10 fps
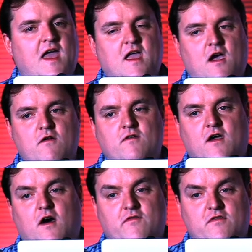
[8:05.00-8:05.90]
a owner
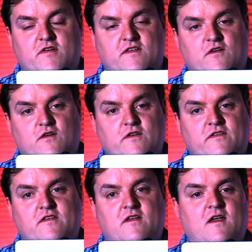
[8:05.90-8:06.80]
of a
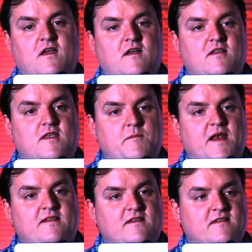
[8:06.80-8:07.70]
resource the
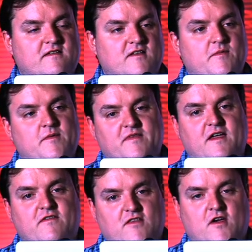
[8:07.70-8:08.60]
ability to stop
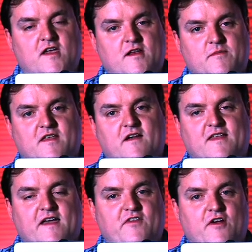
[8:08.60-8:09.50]
themselves locking themselves
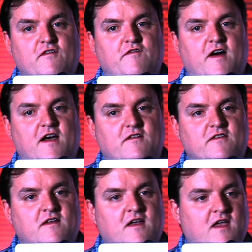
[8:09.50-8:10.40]
out of their own files.